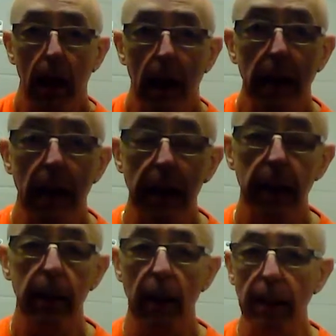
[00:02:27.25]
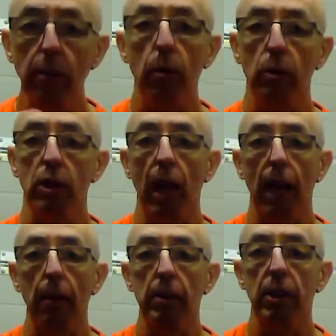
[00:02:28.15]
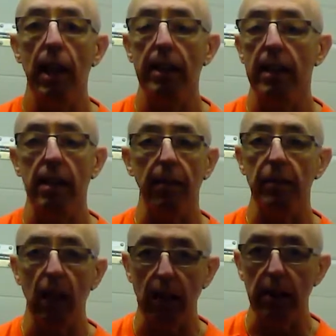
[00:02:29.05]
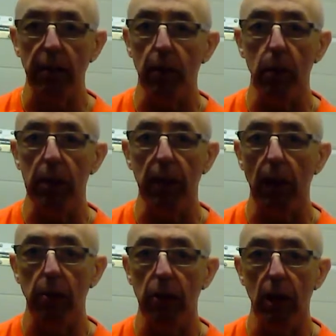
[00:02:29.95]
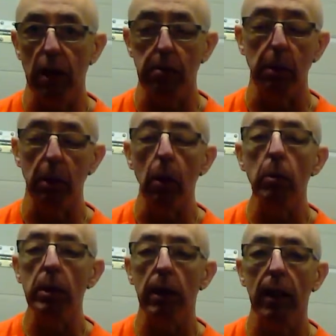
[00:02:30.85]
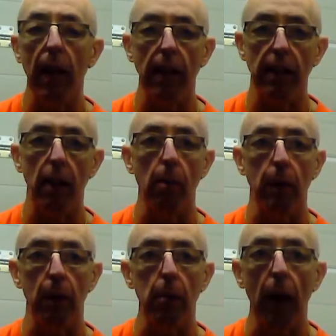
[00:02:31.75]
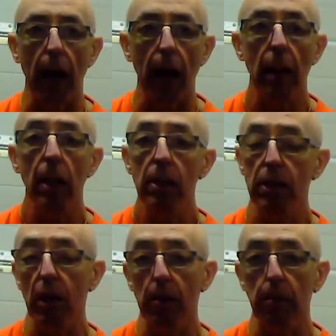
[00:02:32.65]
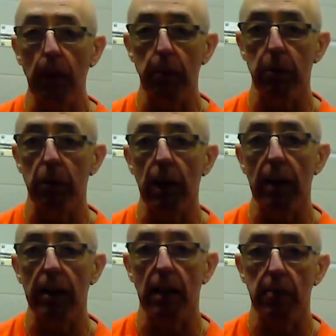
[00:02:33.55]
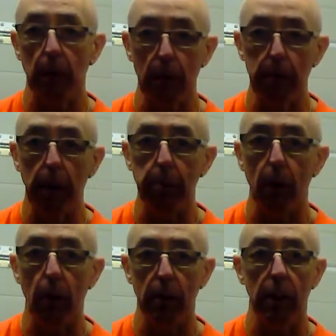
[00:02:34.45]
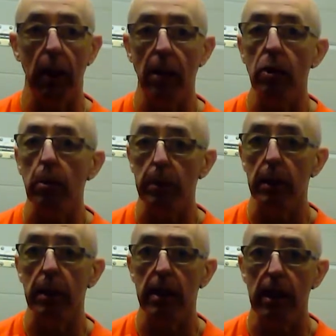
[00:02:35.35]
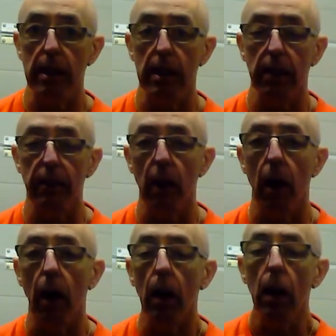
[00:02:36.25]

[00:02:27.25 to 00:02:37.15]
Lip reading: In a nutshell, our genetics haven't changed in 40,000 years, but you're always going to get an anomaly where certain people's genetics play a big part in some of the diseases they've got.